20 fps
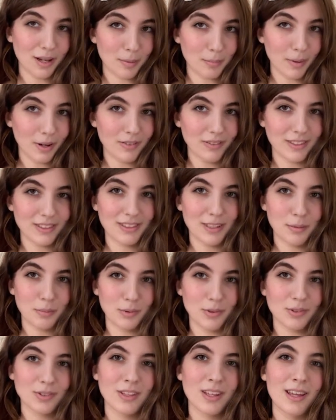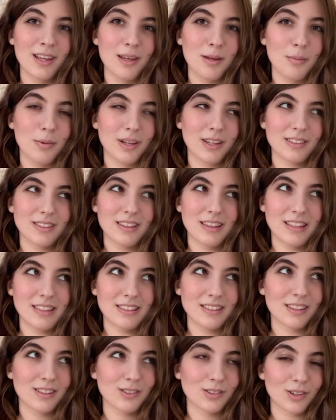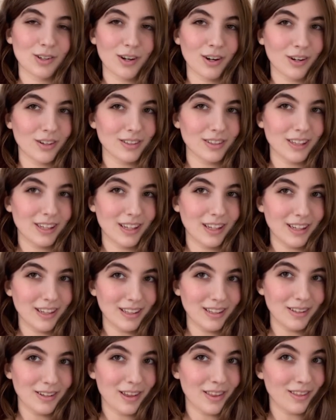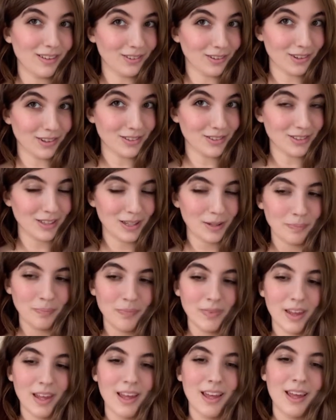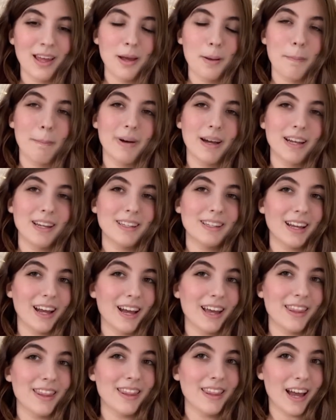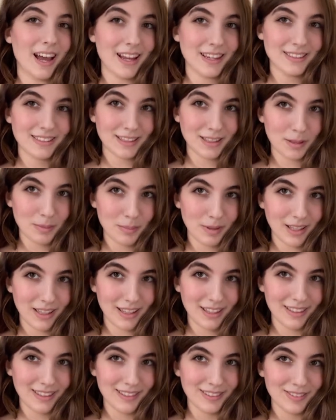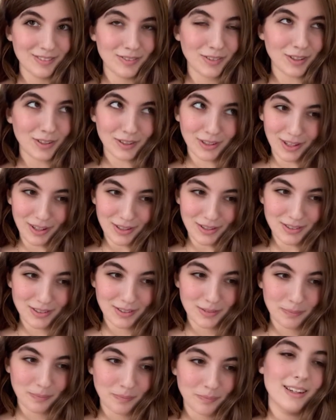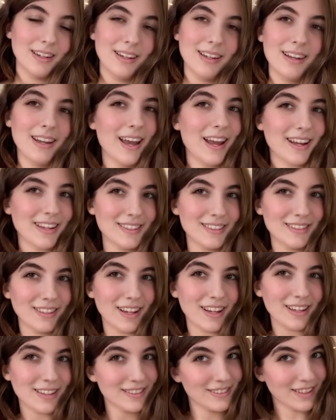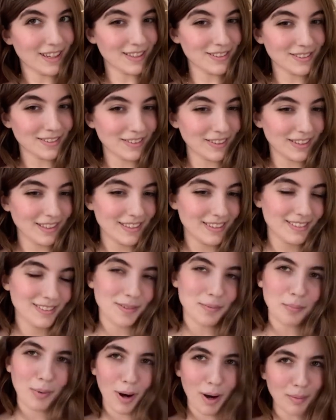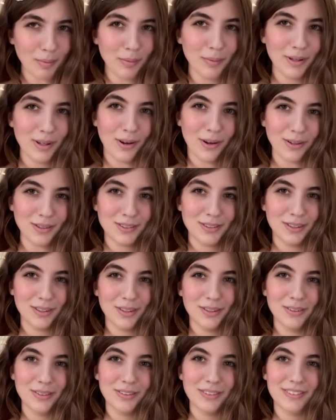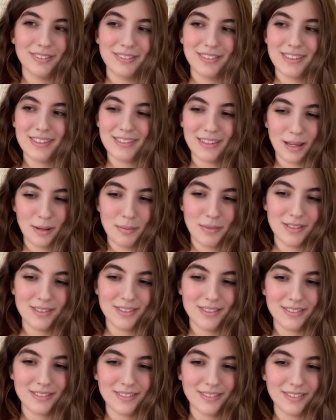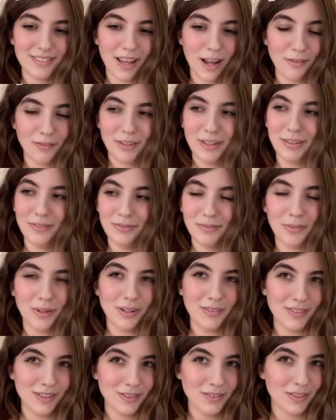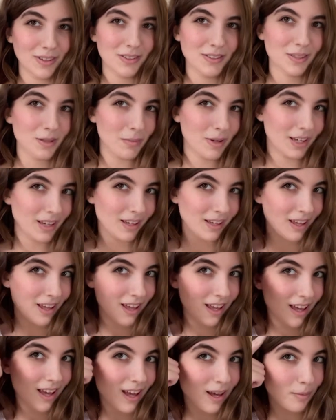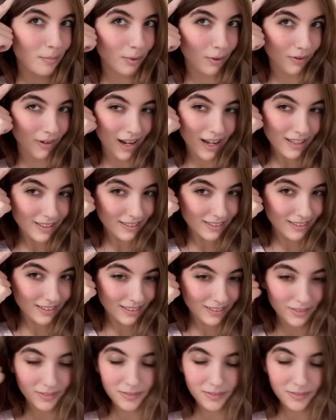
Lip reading: of examples because these things are currently in the laundry. But yeah, that is going to be for clothes. And next, accessories, probably also the same as every one of these videos I make. Barrettes.